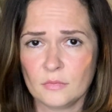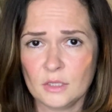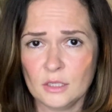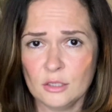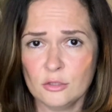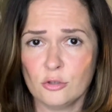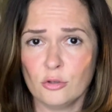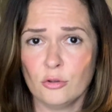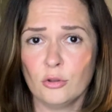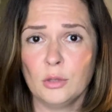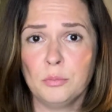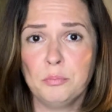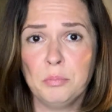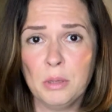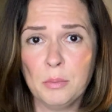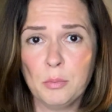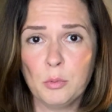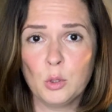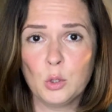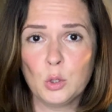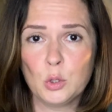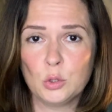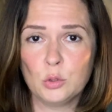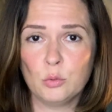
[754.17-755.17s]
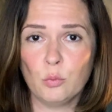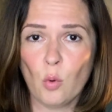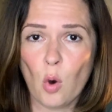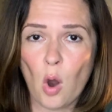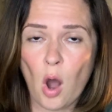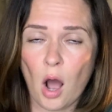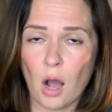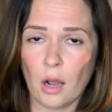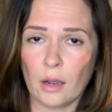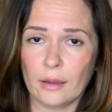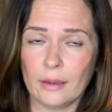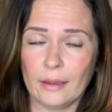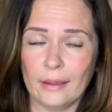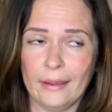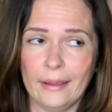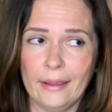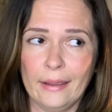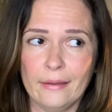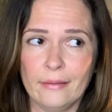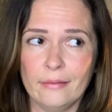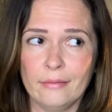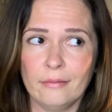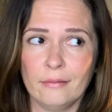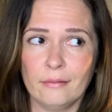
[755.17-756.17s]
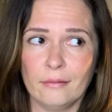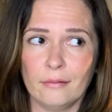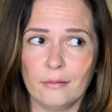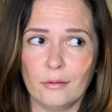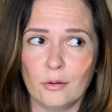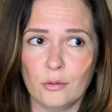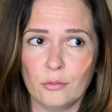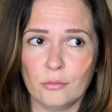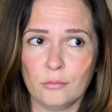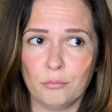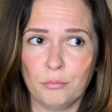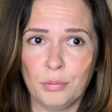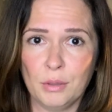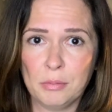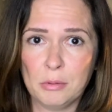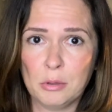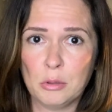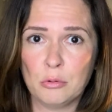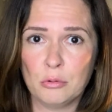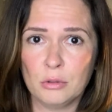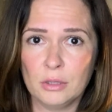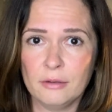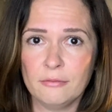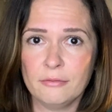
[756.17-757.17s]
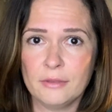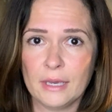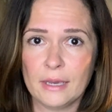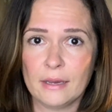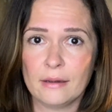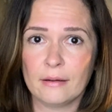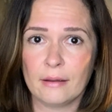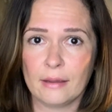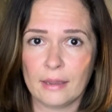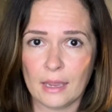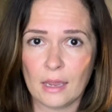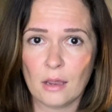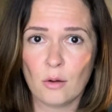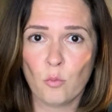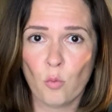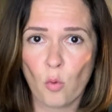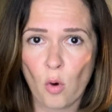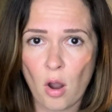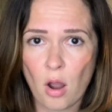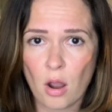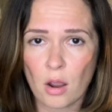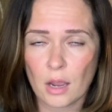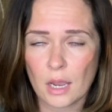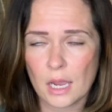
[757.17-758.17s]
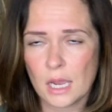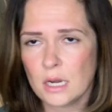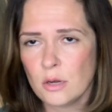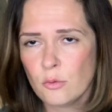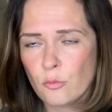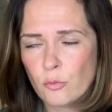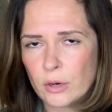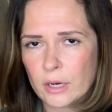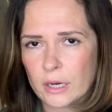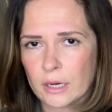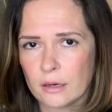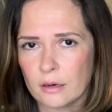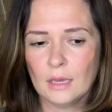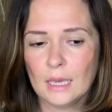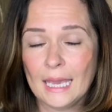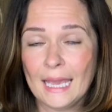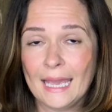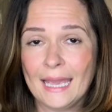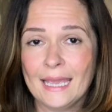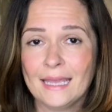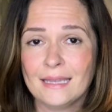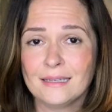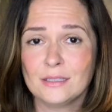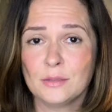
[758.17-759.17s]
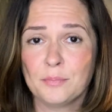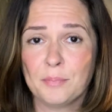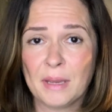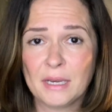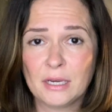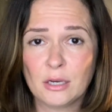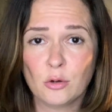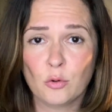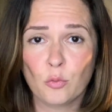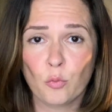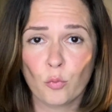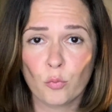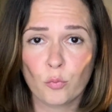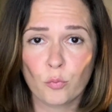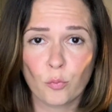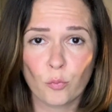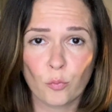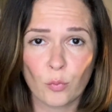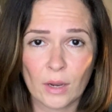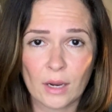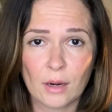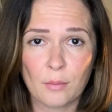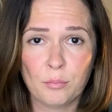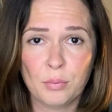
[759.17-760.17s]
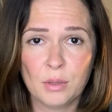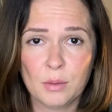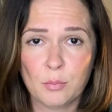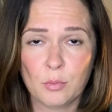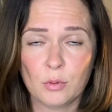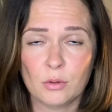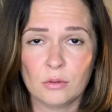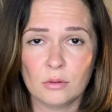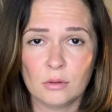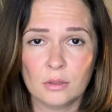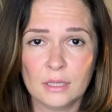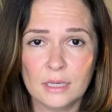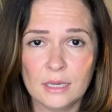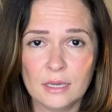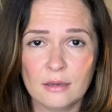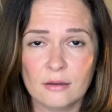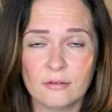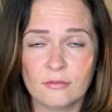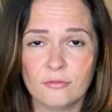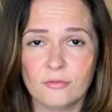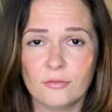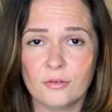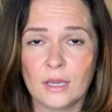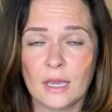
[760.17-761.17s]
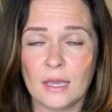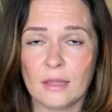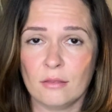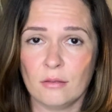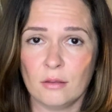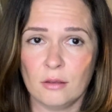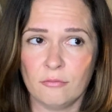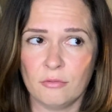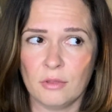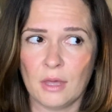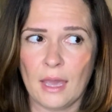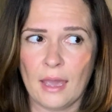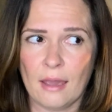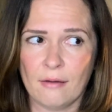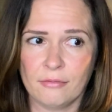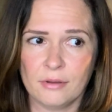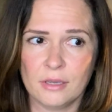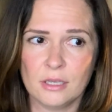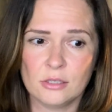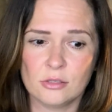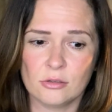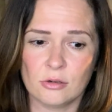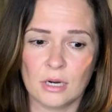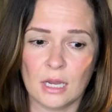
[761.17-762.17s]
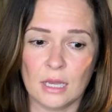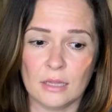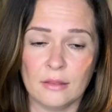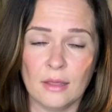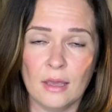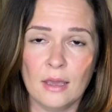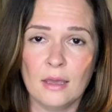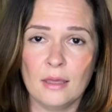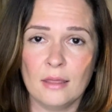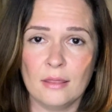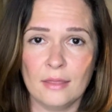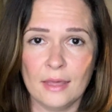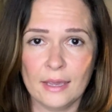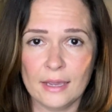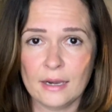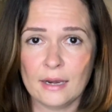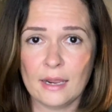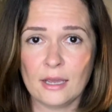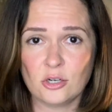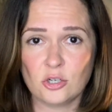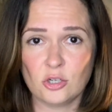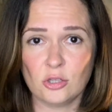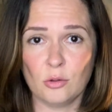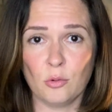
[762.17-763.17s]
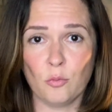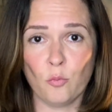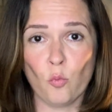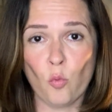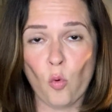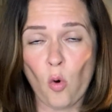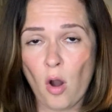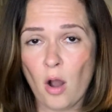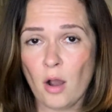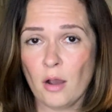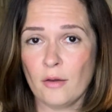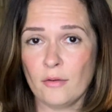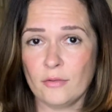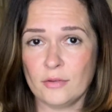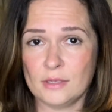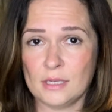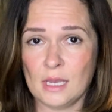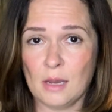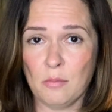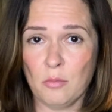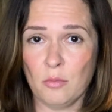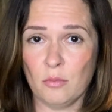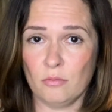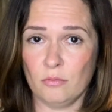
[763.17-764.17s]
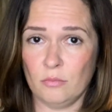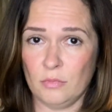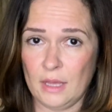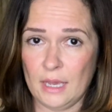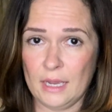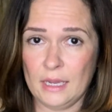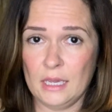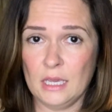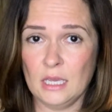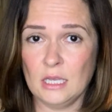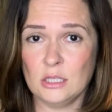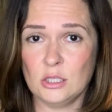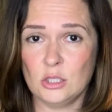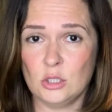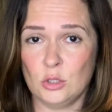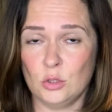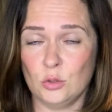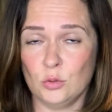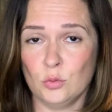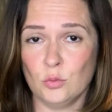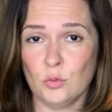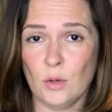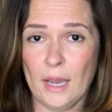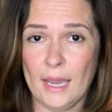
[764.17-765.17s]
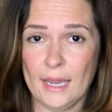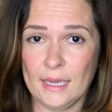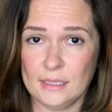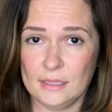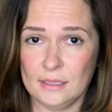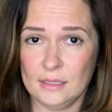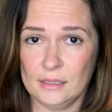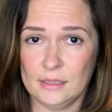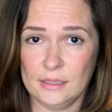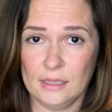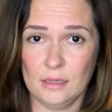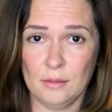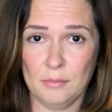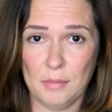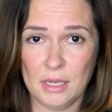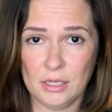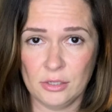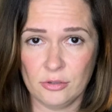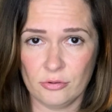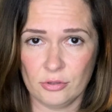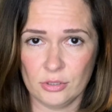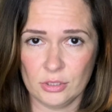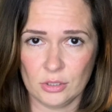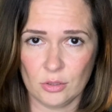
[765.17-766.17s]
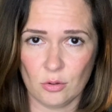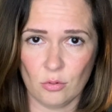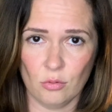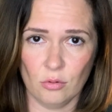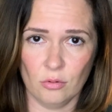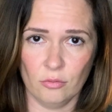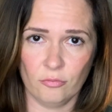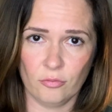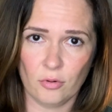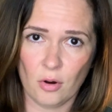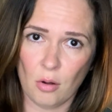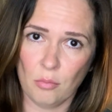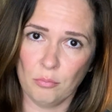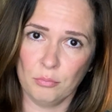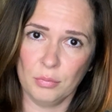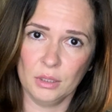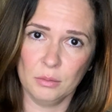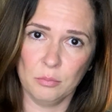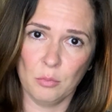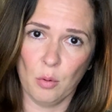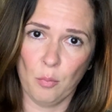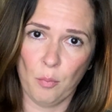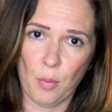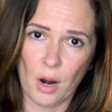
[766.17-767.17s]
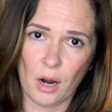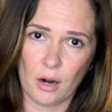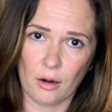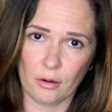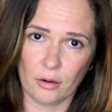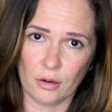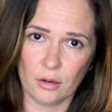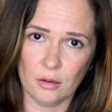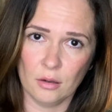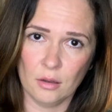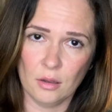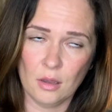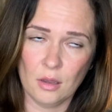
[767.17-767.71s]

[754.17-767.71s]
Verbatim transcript: so that people could walk and people who live there can not walk anywhere and depending on where people live and if they have kids or not they can actually walk some their kids to estes elementary school from biltmore park